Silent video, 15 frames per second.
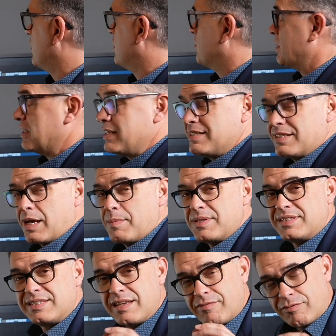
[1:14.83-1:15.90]
But this time it's
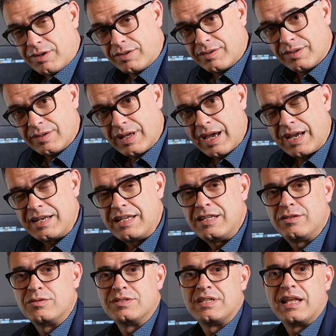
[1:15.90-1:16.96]
different. I
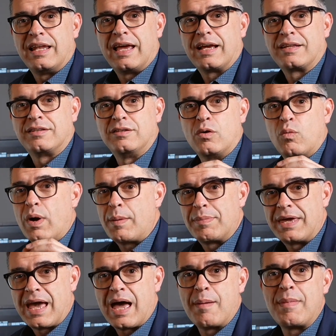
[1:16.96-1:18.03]
need to select the
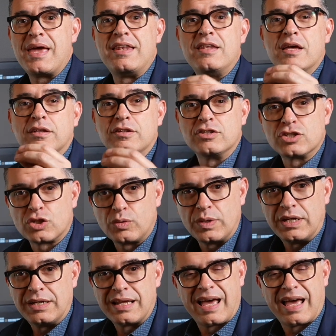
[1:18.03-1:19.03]
webcam and not the screen.